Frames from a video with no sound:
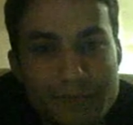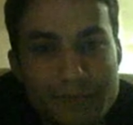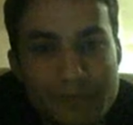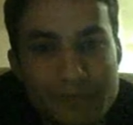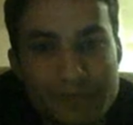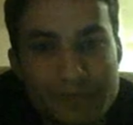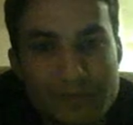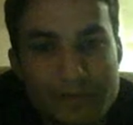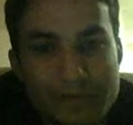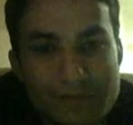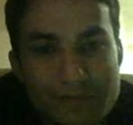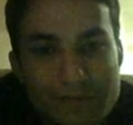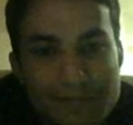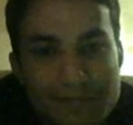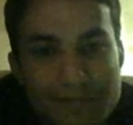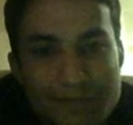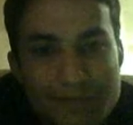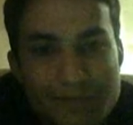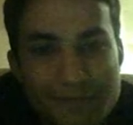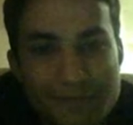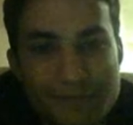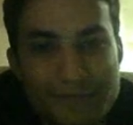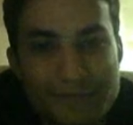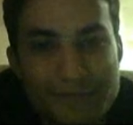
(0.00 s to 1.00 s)
Look, for,
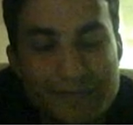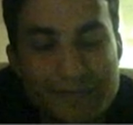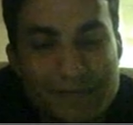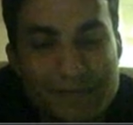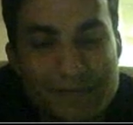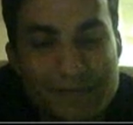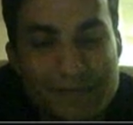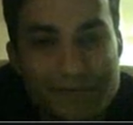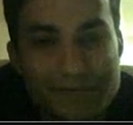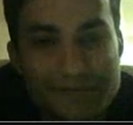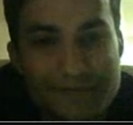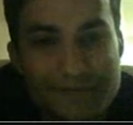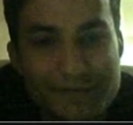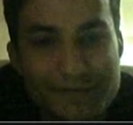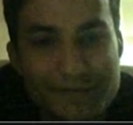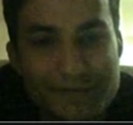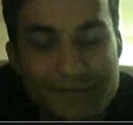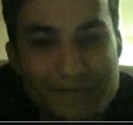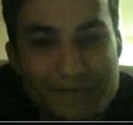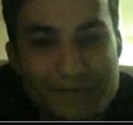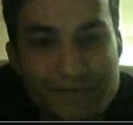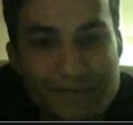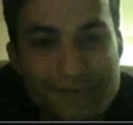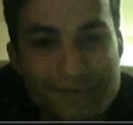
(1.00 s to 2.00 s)
you're probably going the
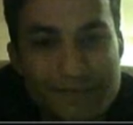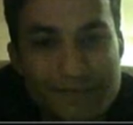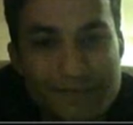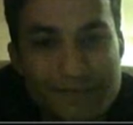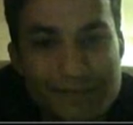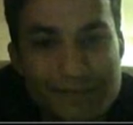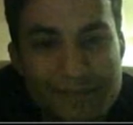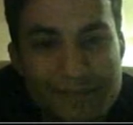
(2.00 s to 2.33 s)
wrong way